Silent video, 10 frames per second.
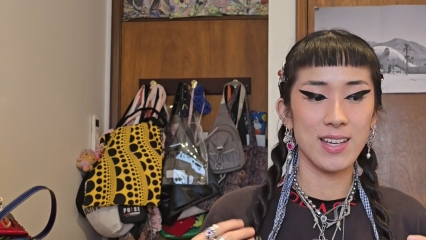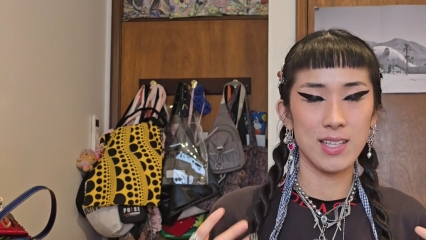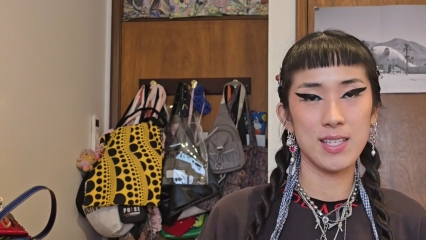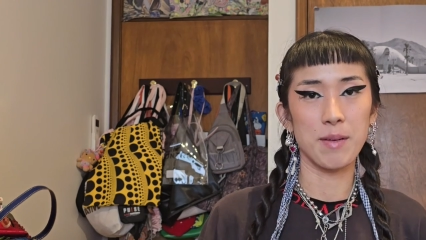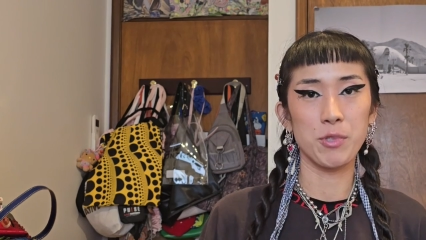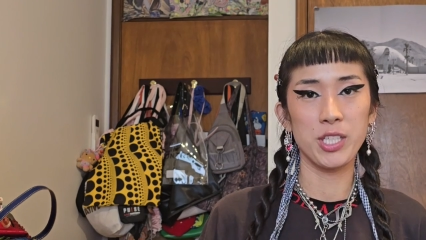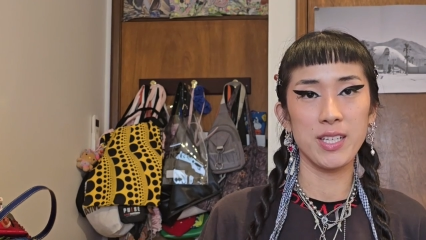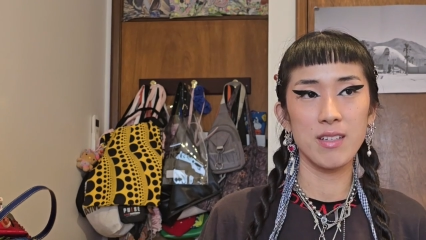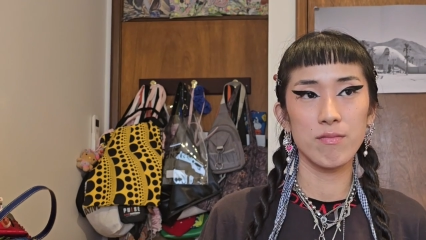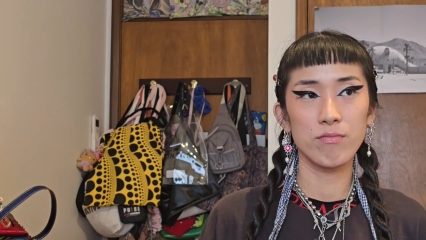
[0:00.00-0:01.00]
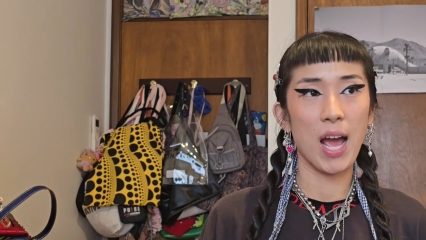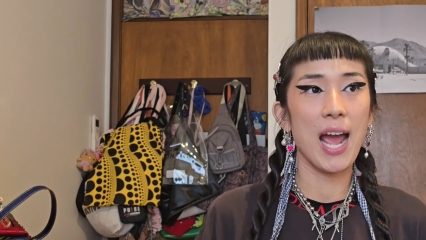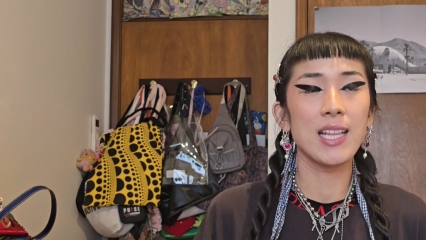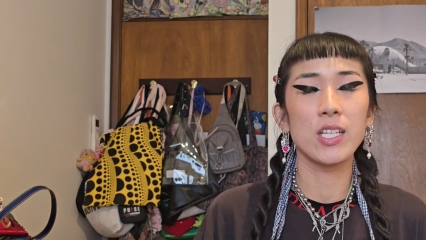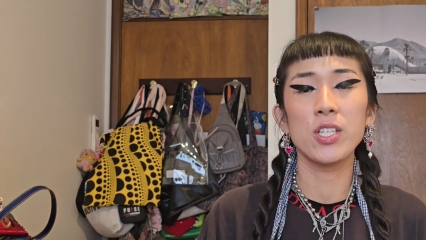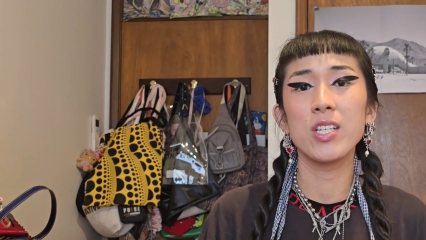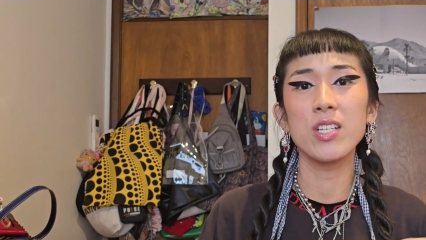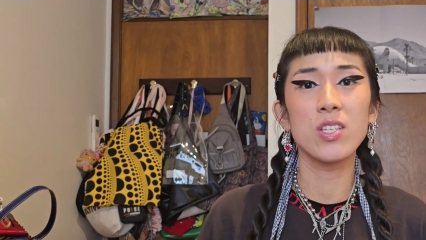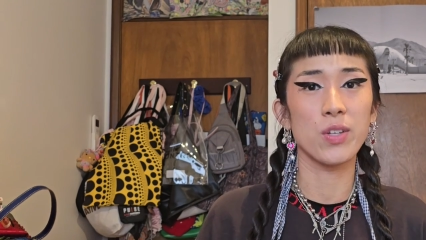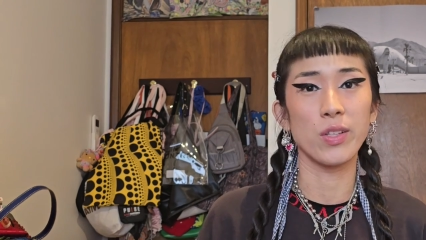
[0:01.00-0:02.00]
consumption, I literally
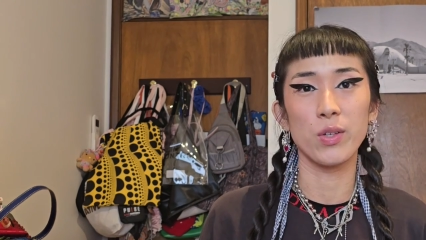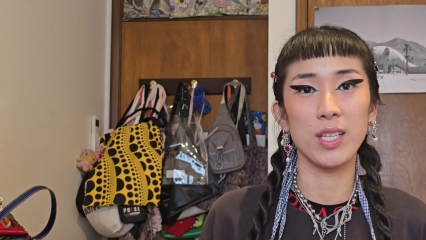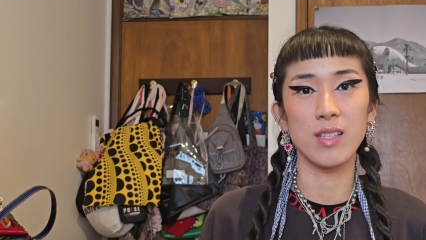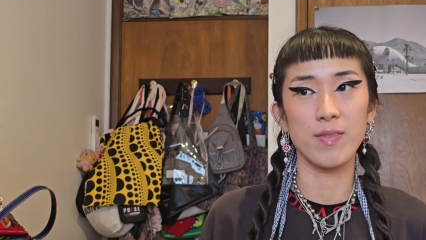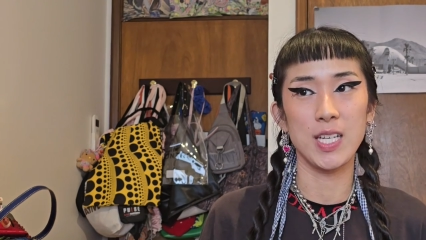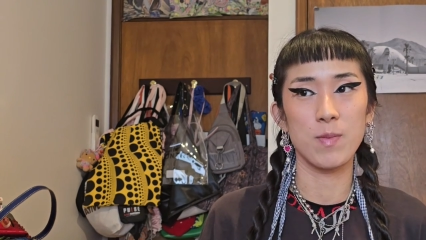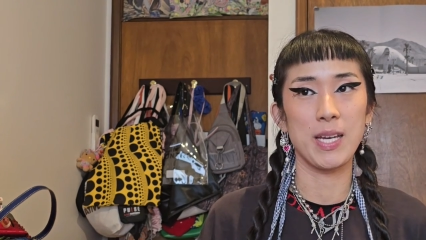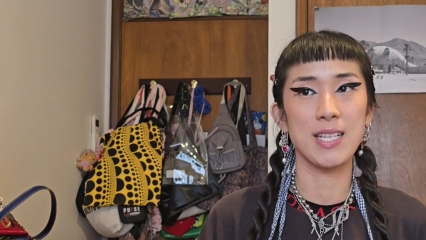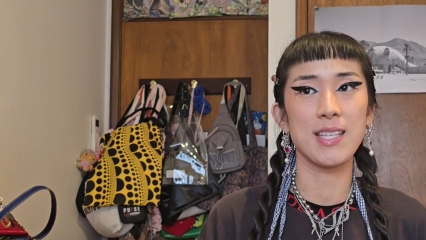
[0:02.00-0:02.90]
just don't look in the first place.